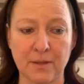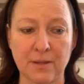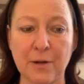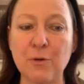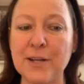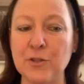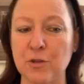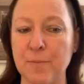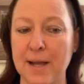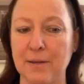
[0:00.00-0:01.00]
like what I do
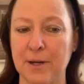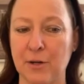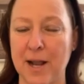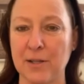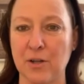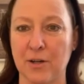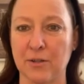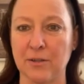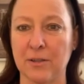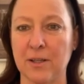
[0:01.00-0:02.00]
with my
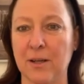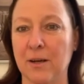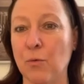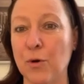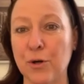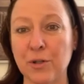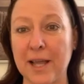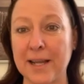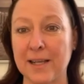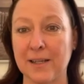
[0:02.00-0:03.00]
granddaughter. We're
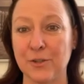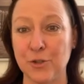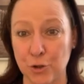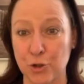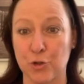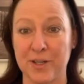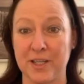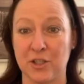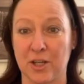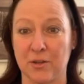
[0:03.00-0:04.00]
like nurturing
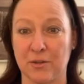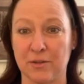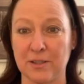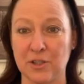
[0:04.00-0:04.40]
each other,